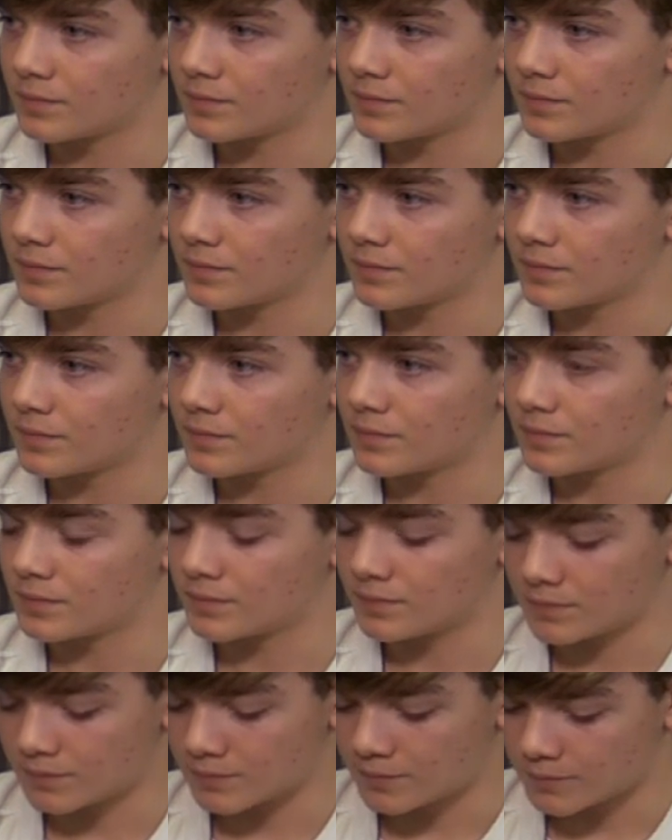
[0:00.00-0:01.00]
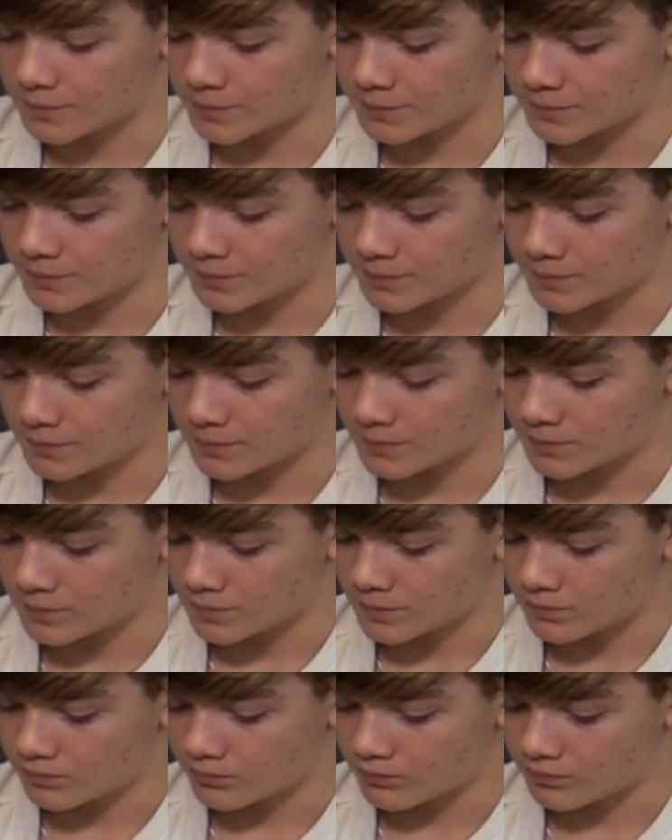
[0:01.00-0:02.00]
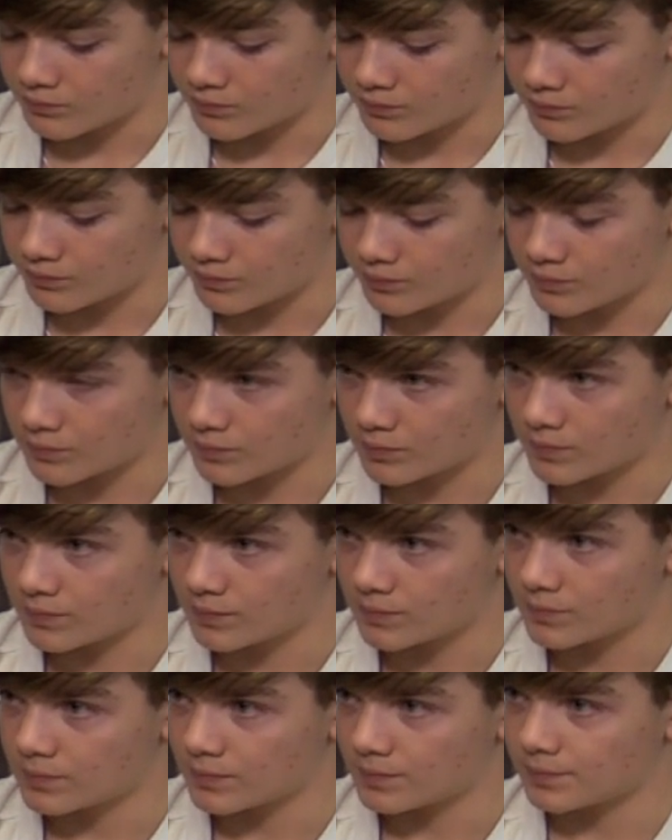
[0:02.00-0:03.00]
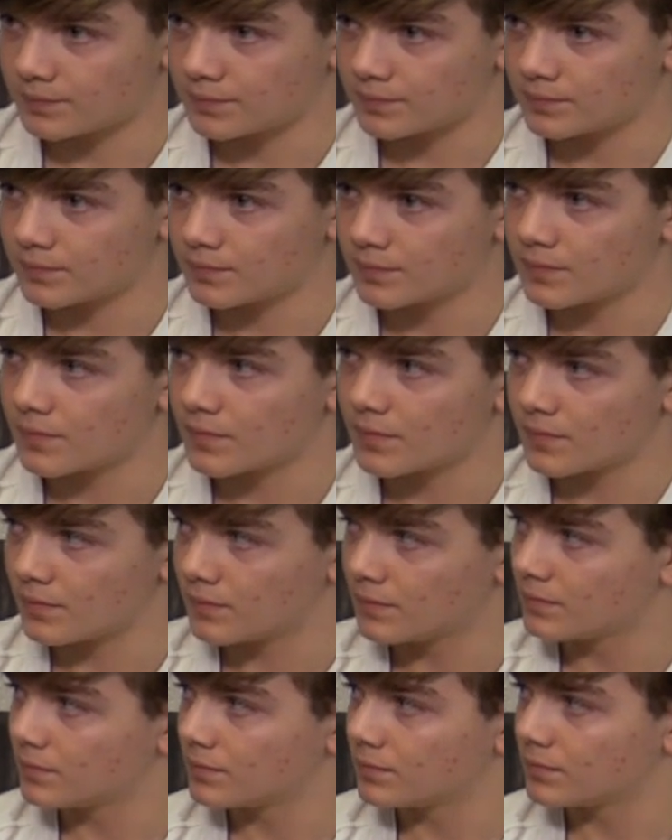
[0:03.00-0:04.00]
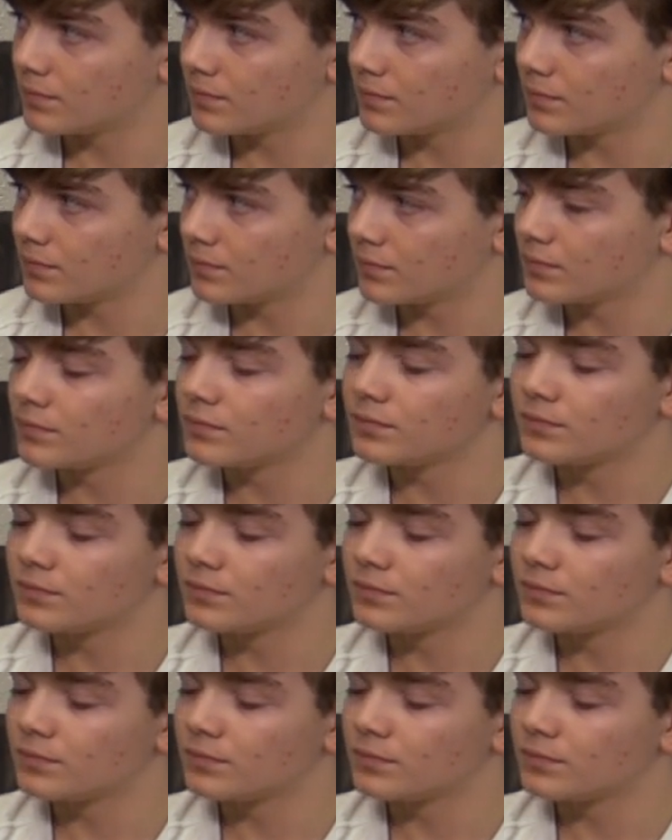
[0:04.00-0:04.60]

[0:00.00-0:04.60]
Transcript: [no speech]